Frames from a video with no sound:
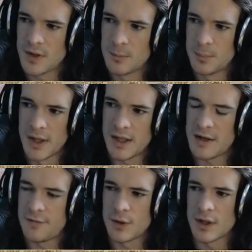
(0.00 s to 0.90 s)
But
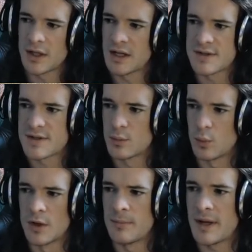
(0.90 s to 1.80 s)
if you're against
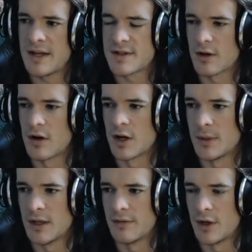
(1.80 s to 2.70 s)
1 base
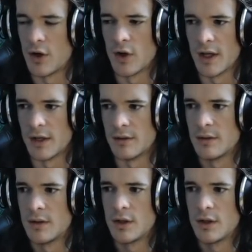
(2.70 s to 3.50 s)
economy of an all-in,